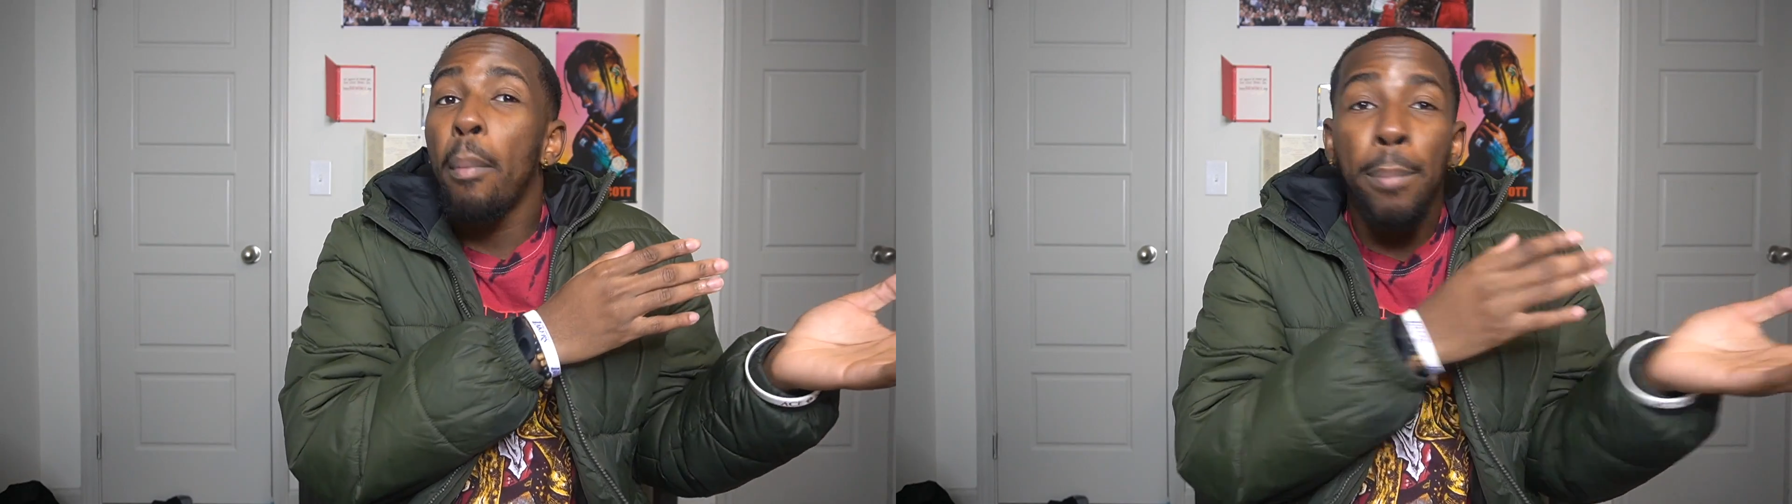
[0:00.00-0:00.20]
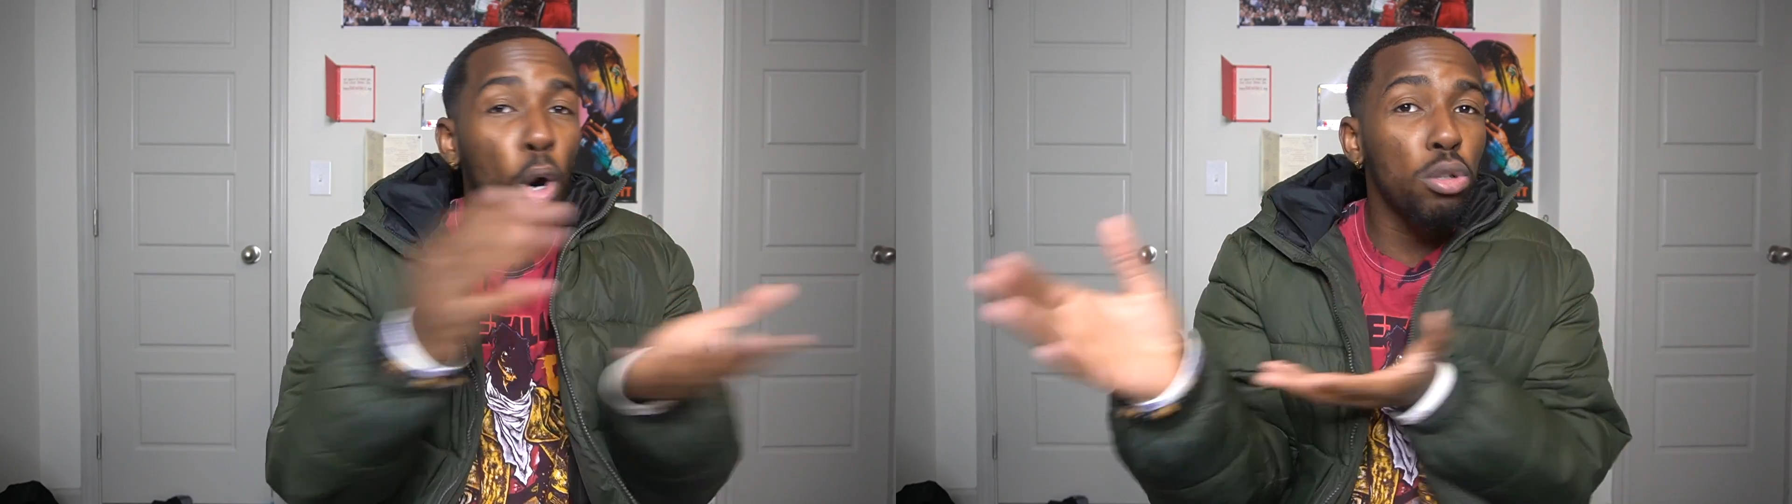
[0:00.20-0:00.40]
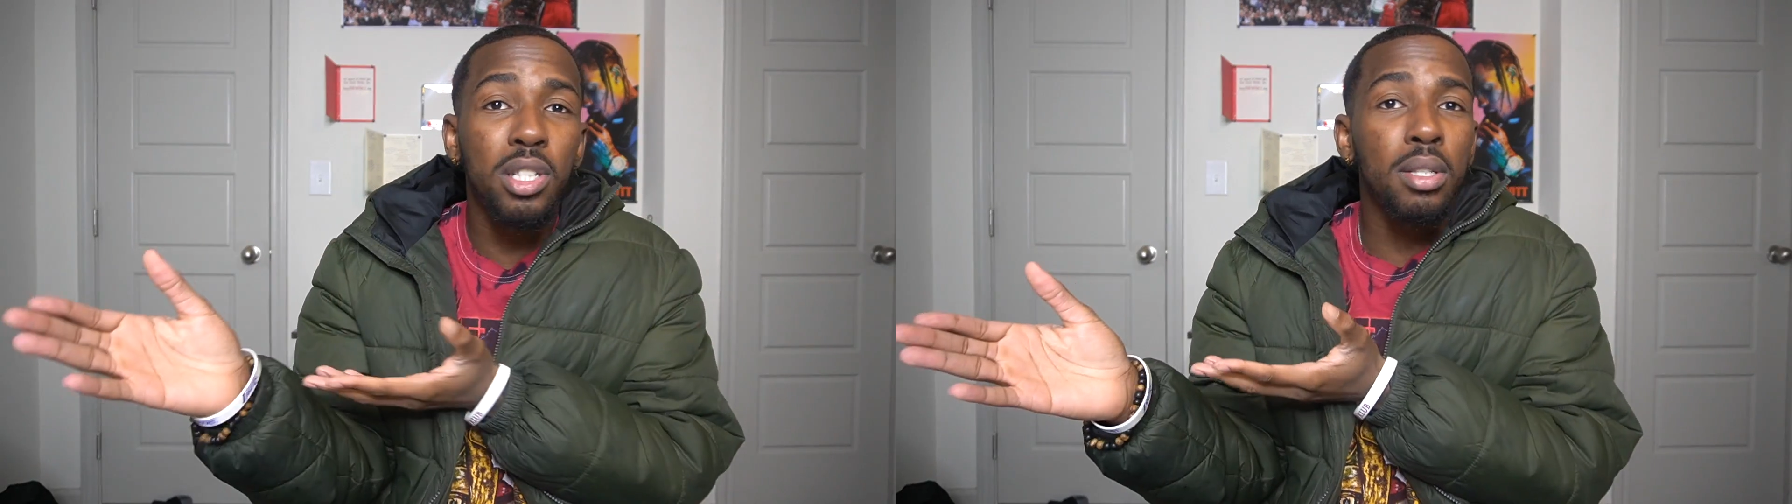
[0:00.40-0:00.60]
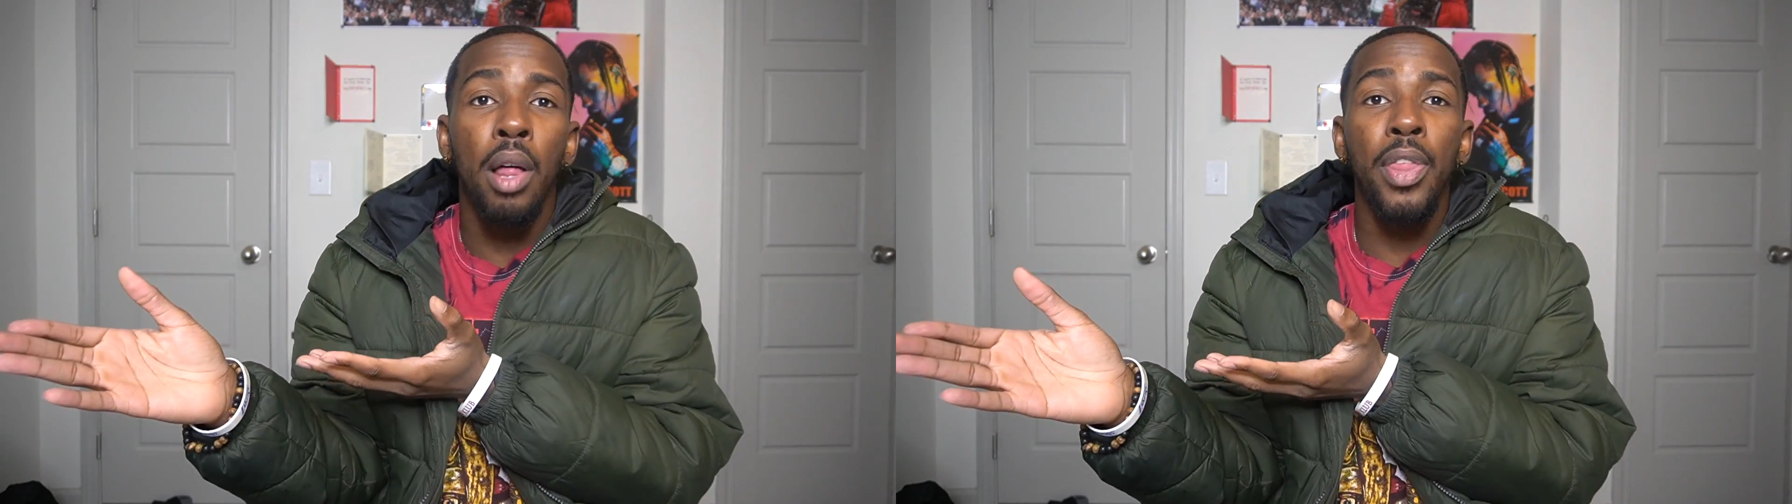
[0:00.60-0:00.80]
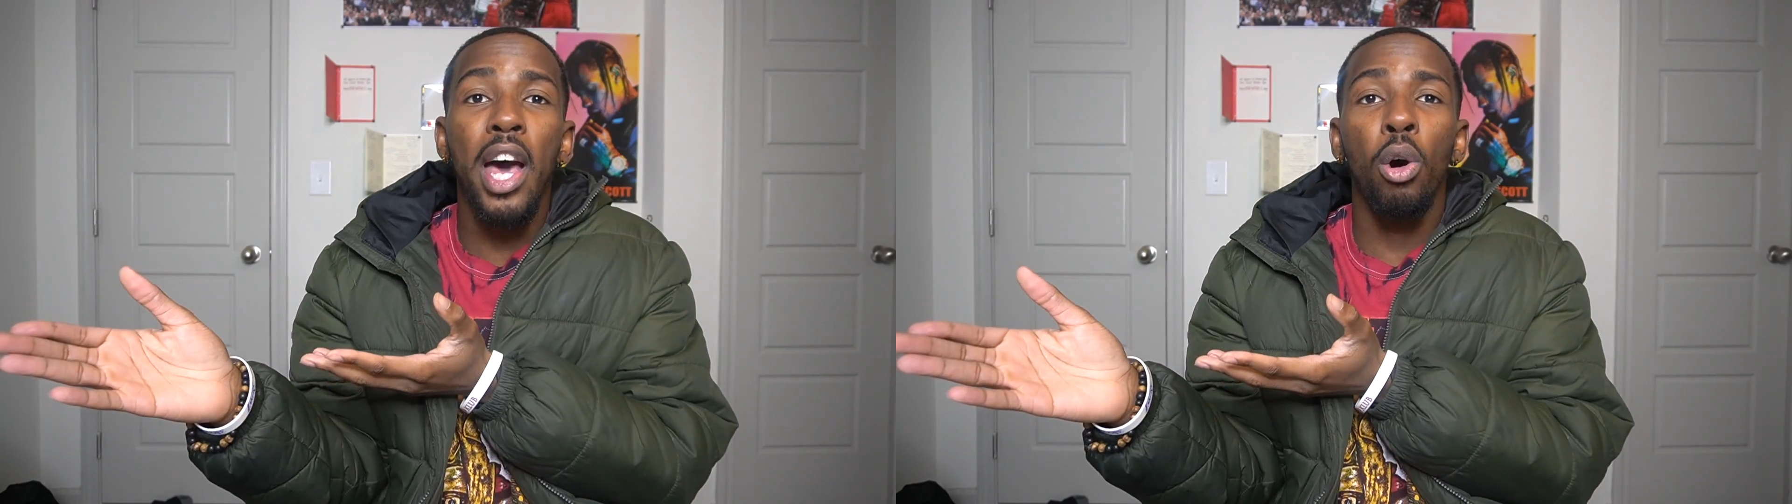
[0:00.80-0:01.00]

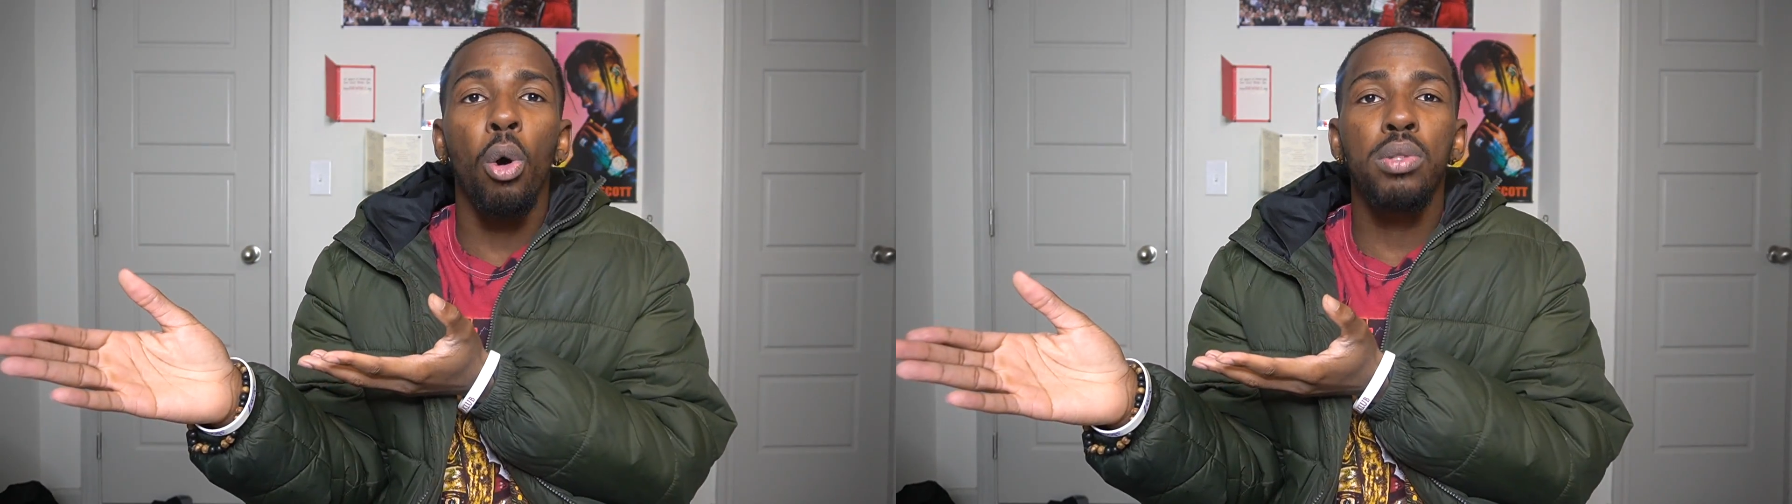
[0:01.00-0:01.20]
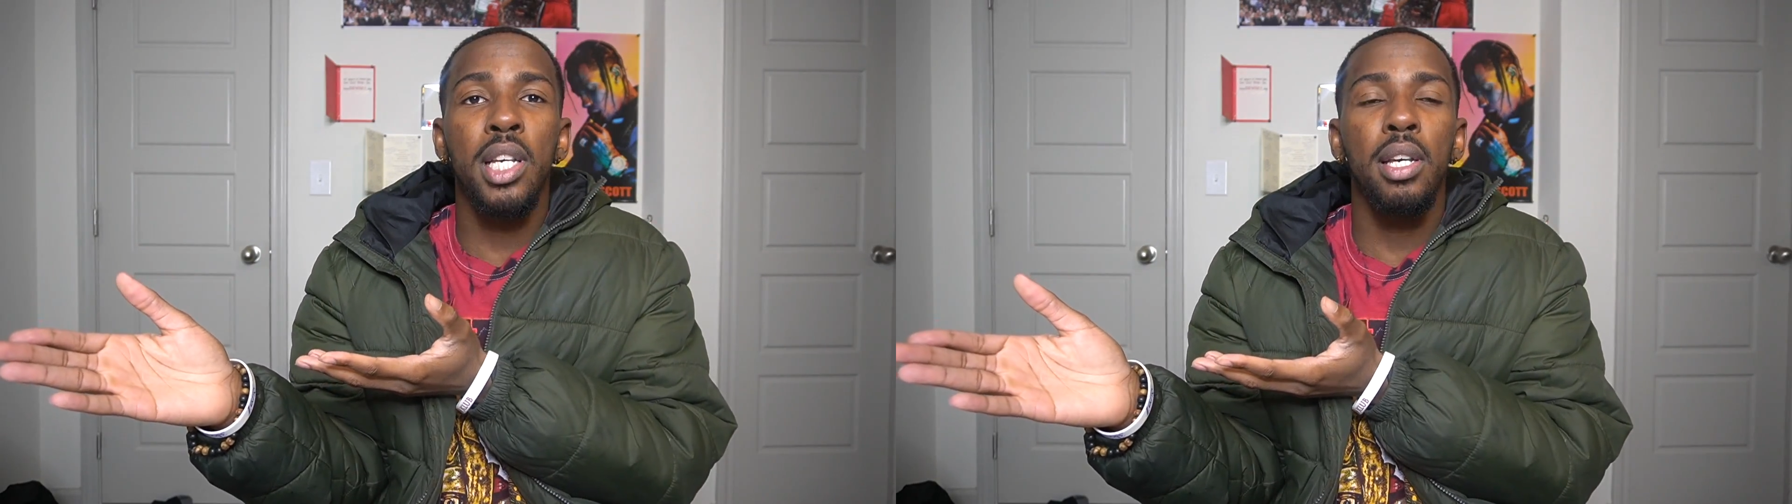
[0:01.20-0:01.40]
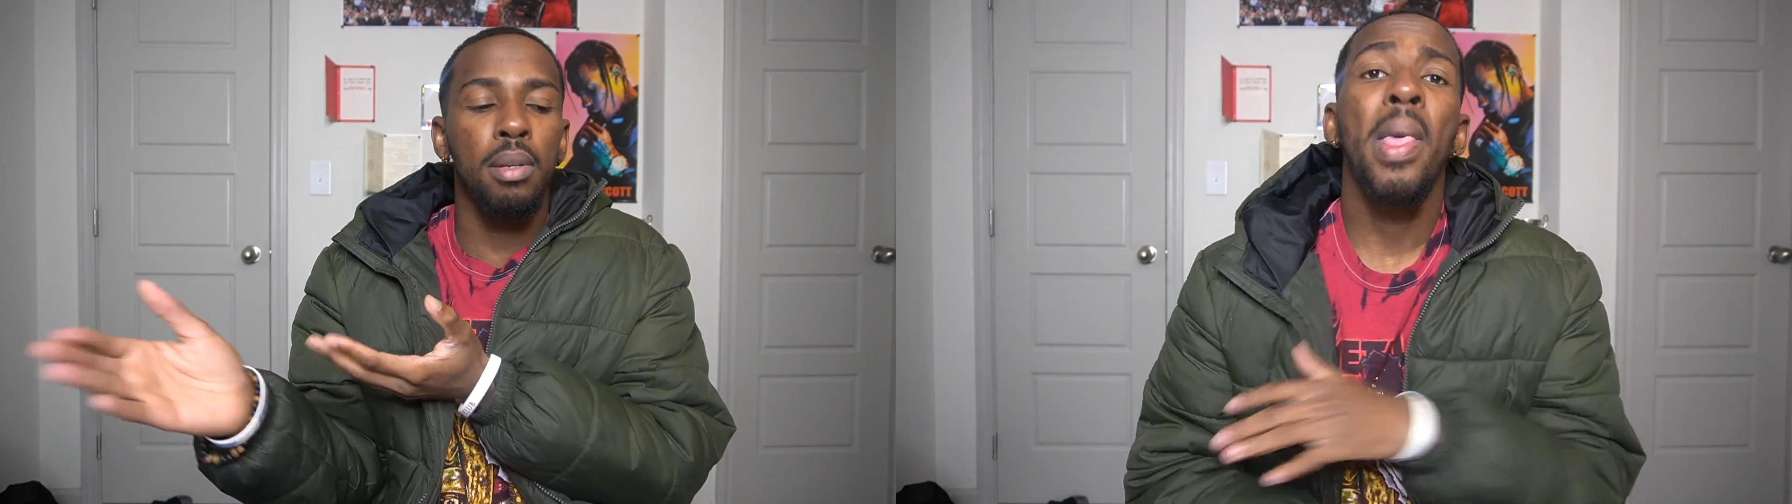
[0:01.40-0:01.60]
post that whole team.